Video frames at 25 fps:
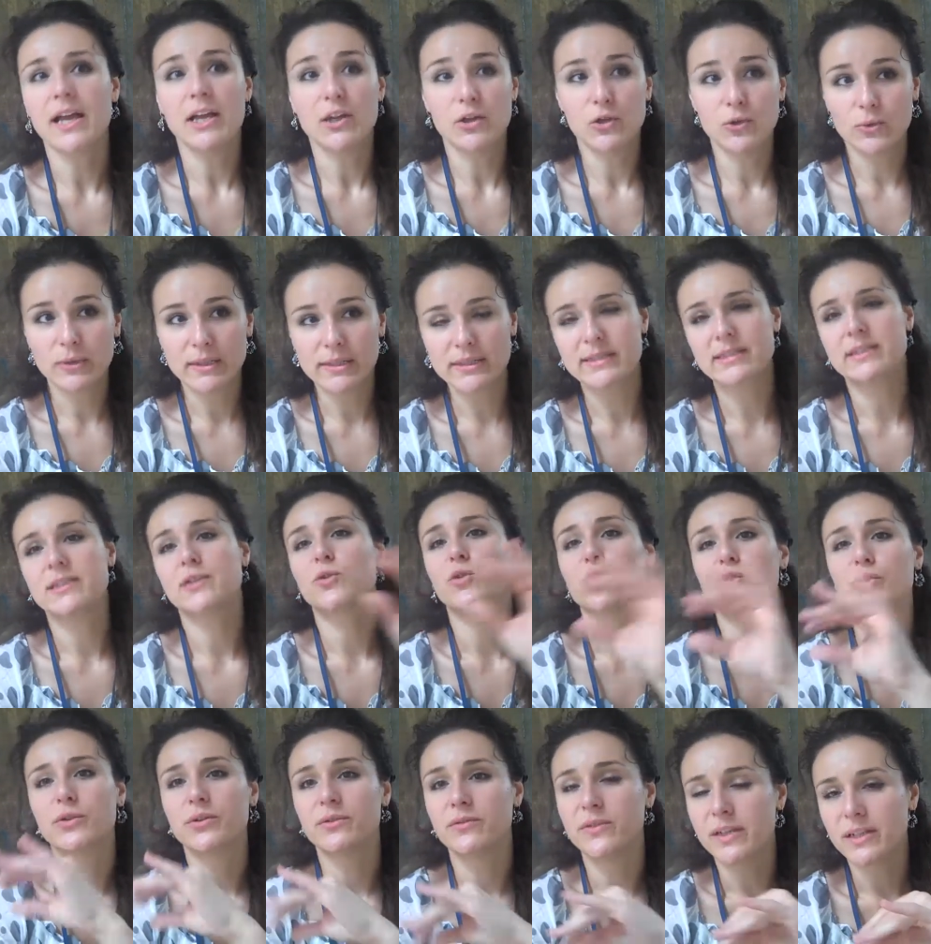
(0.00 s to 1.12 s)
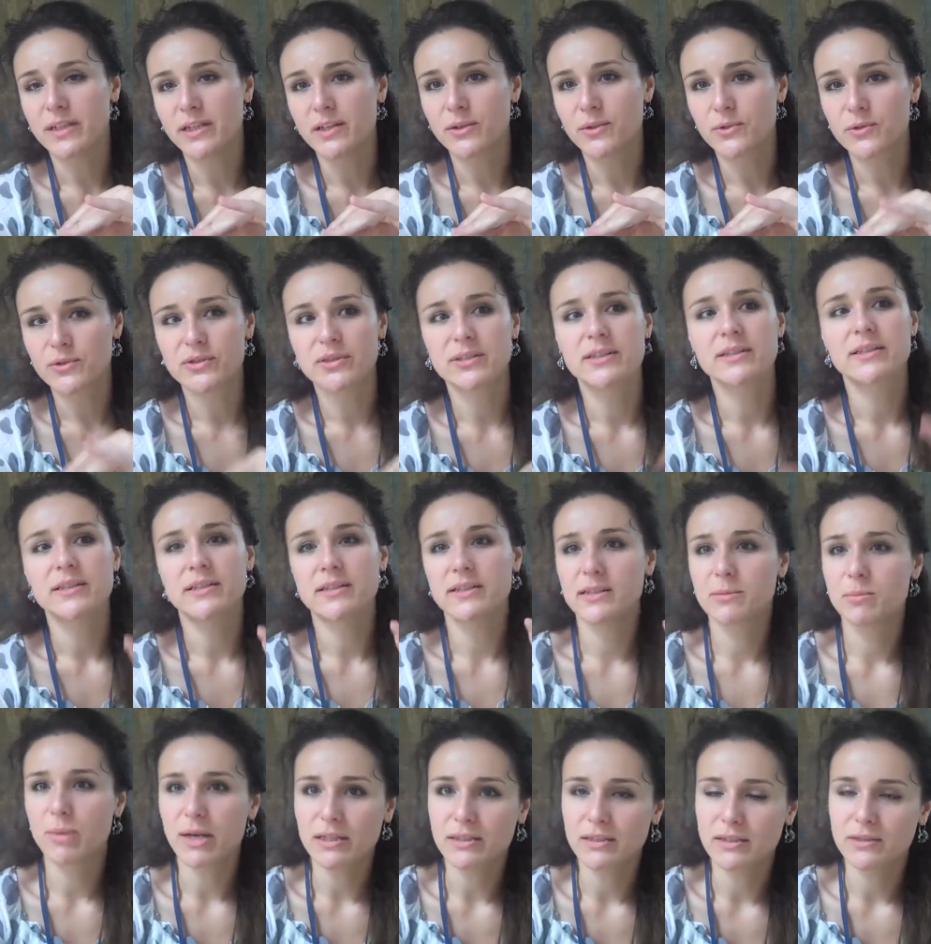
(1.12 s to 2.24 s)
you will see all your videos, this is
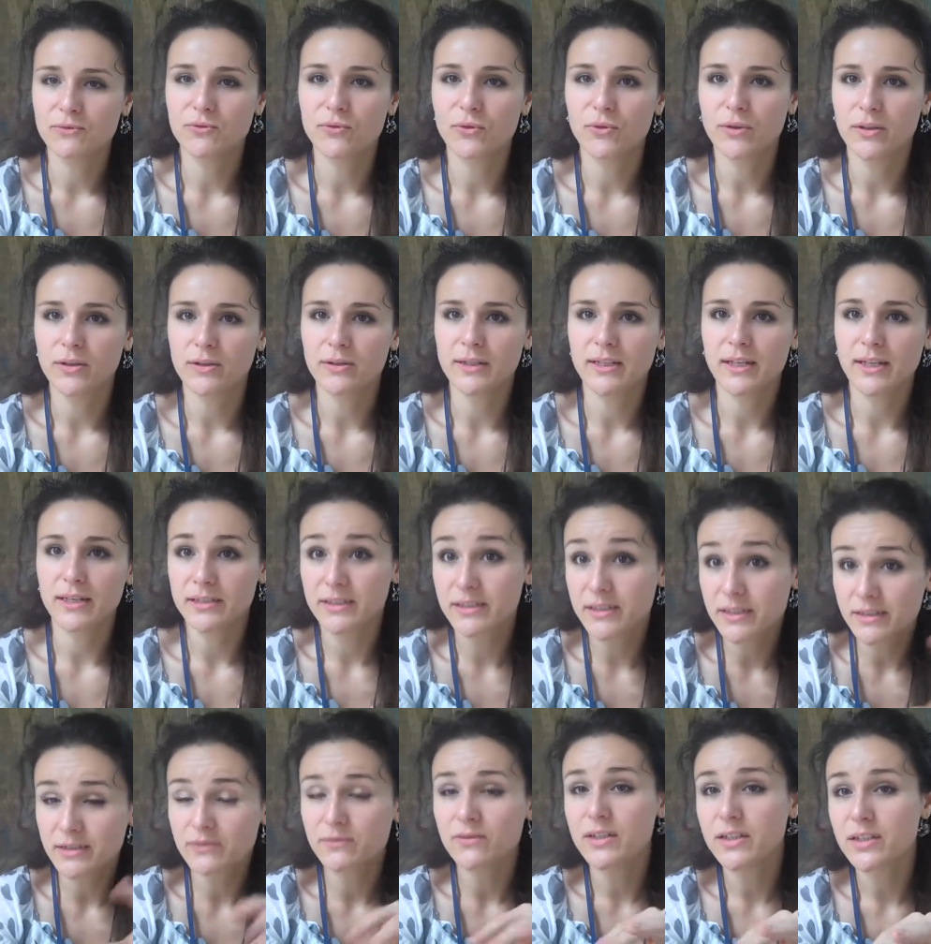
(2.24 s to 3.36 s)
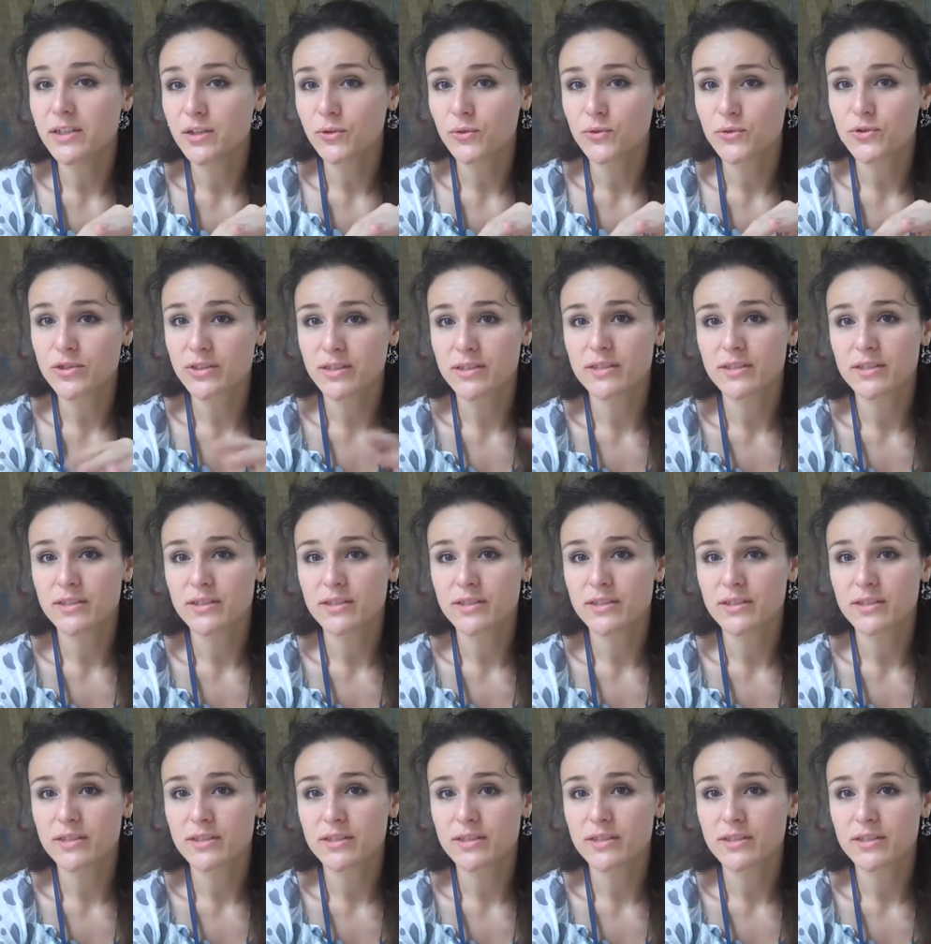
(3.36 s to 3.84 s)
the button for cutting the videos,